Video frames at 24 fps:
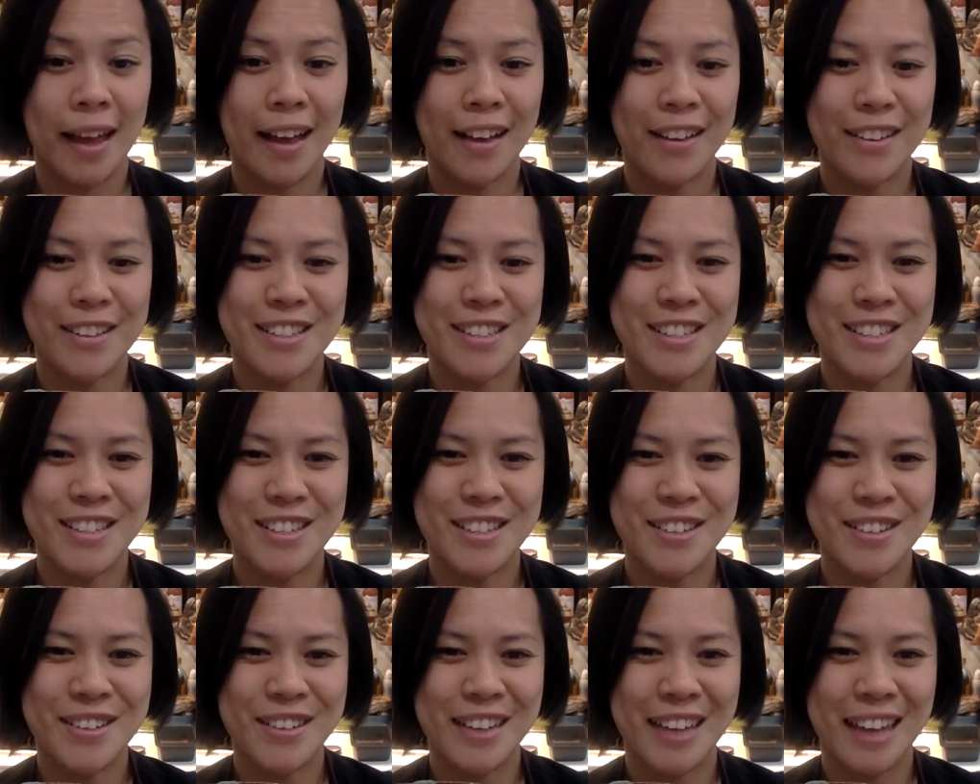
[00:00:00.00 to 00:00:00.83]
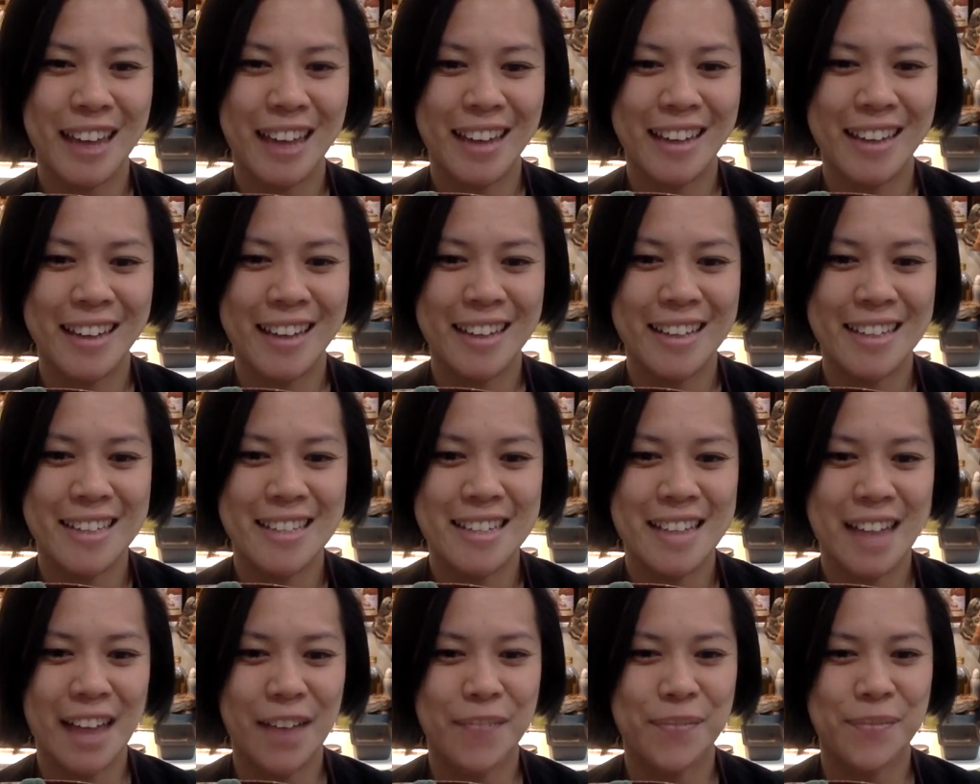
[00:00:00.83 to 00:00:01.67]
I'll see you again
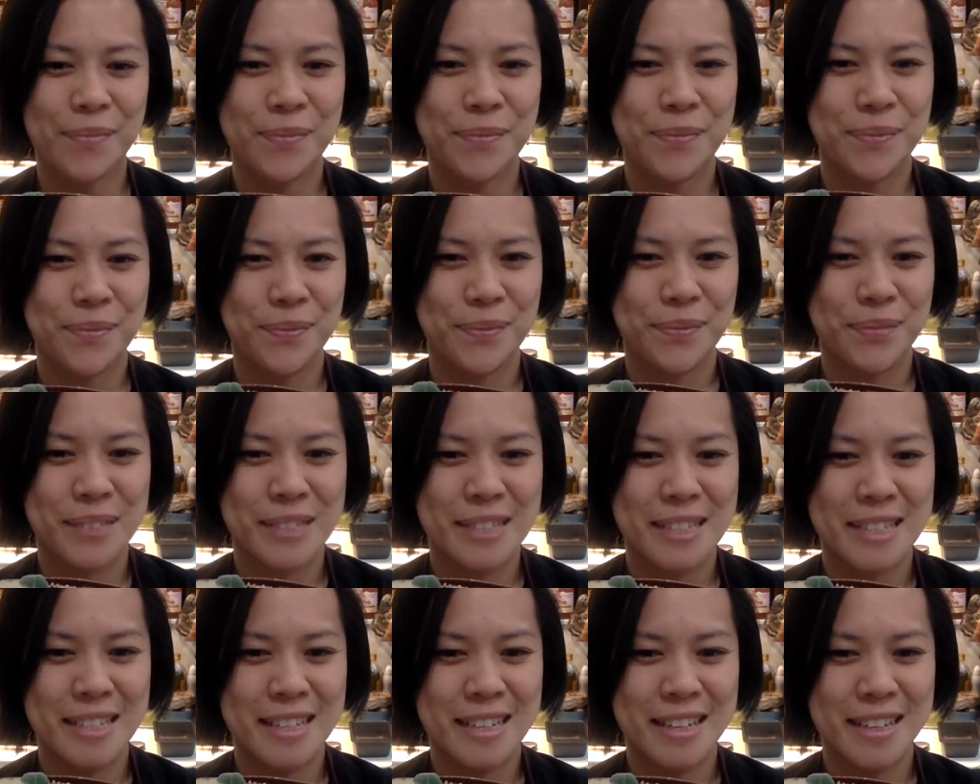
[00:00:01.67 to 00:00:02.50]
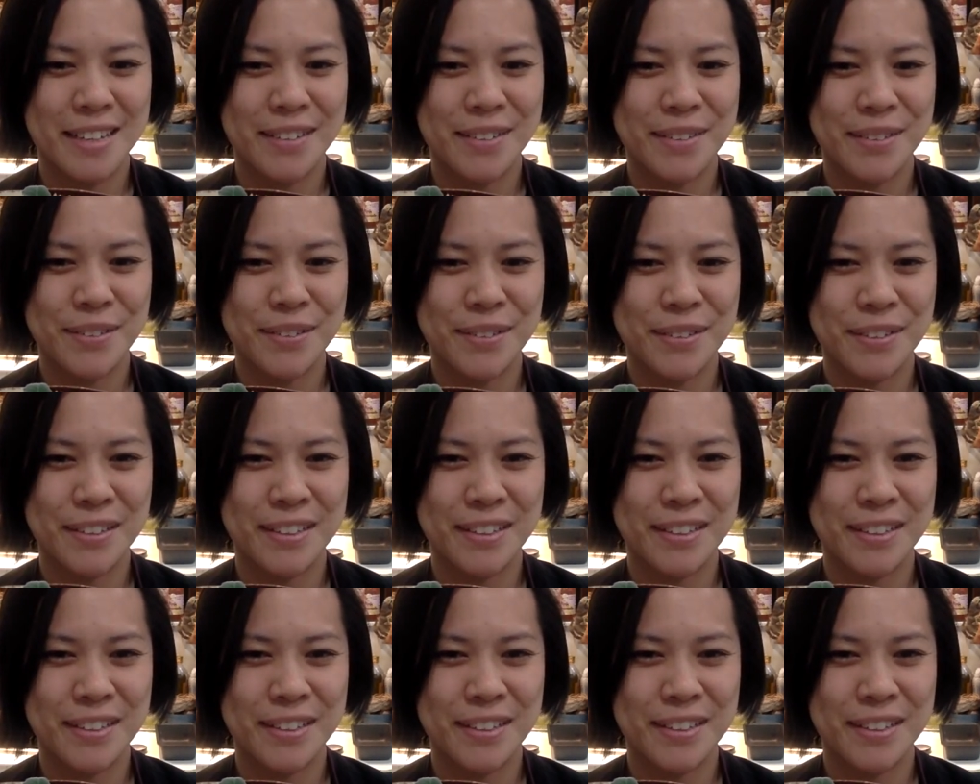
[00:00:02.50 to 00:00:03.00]
next time. See you.